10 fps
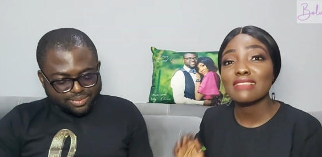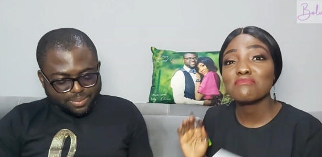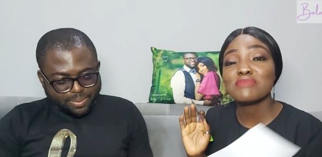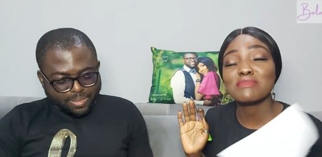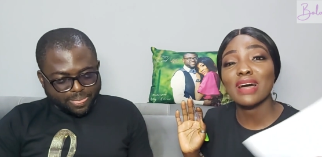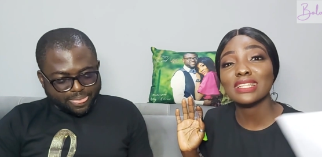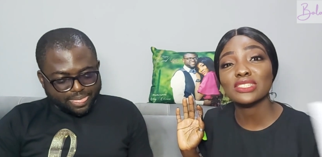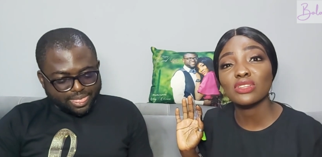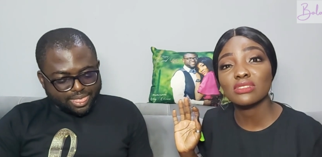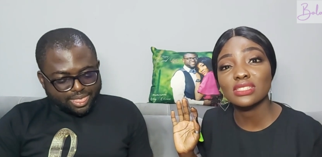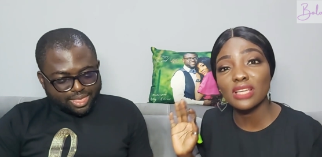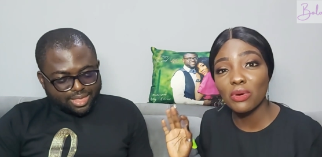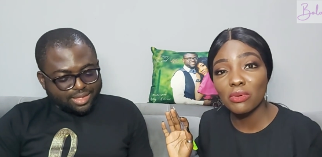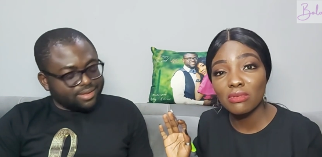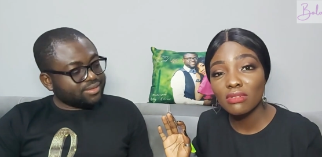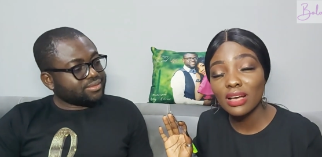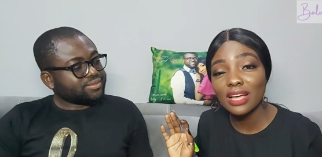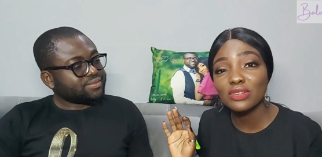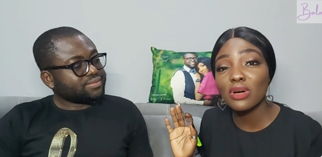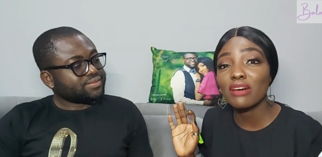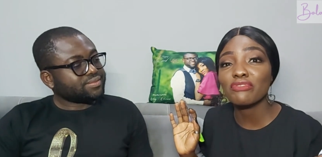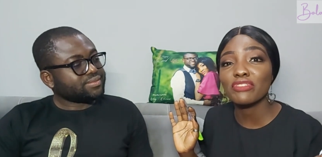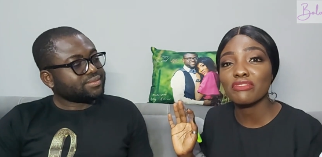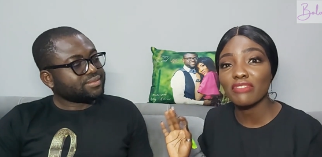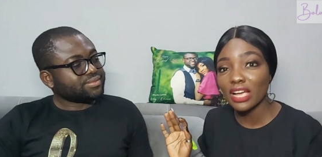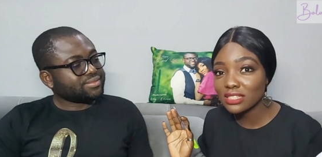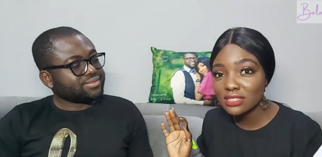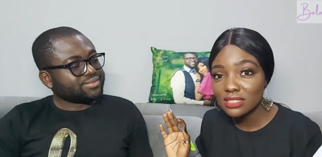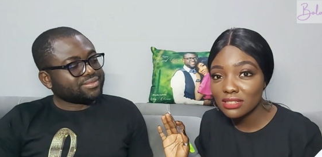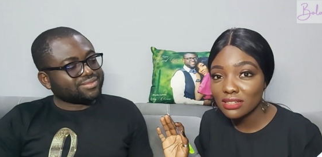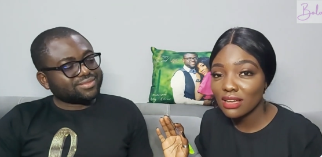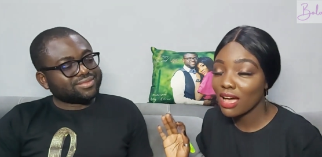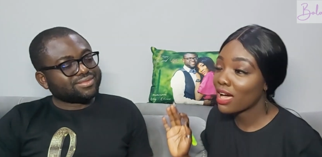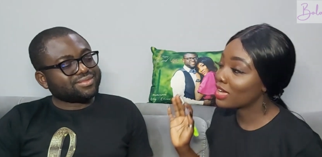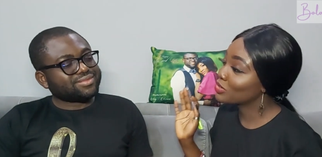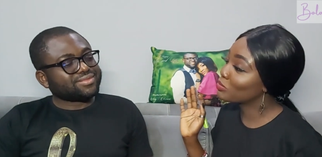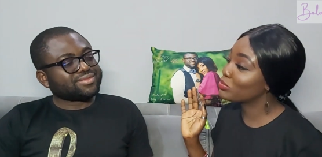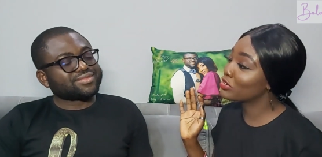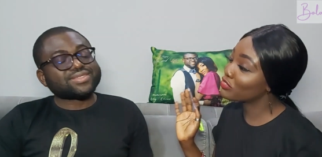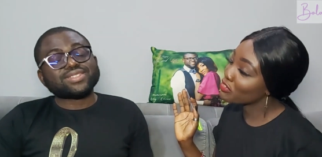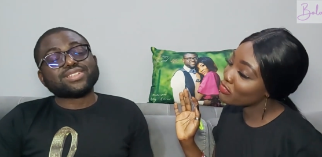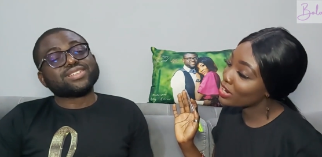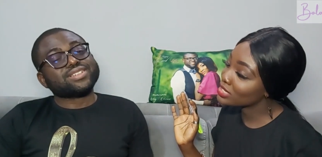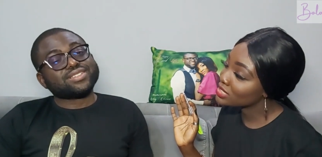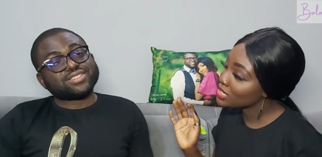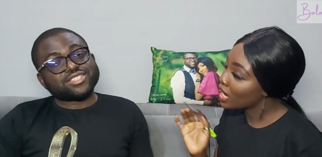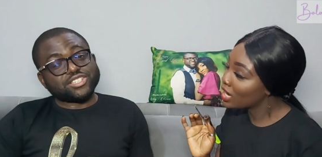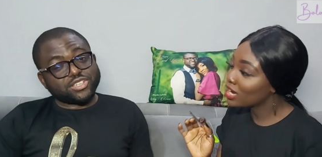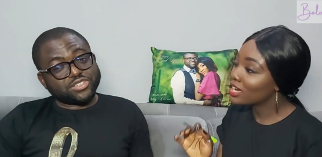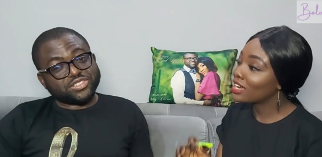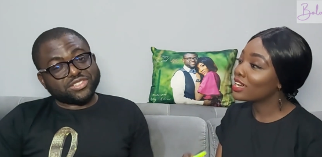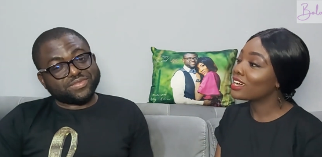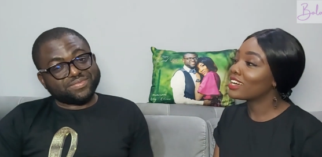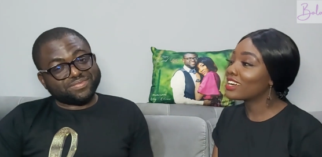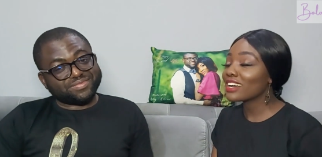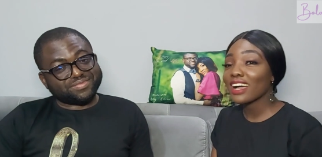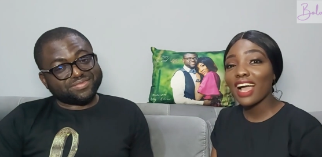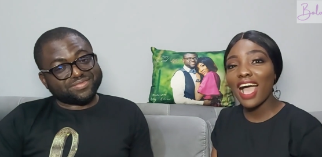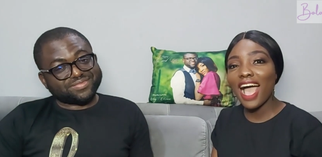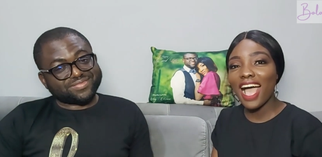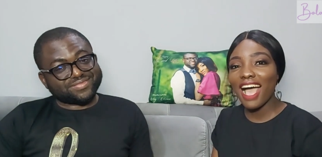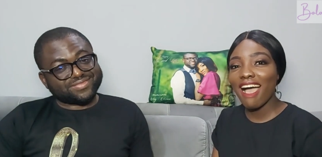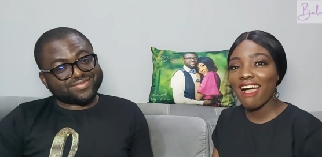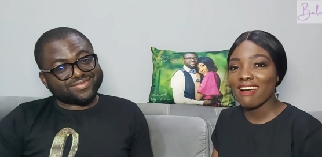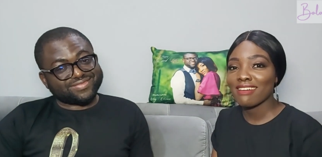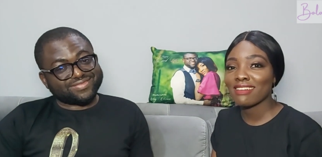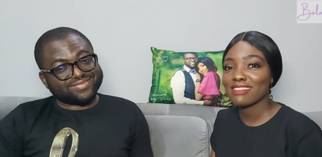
Speaker 1: me, man's not here. Oh. I don't have favorite. I don't play favorite. She does. Ah,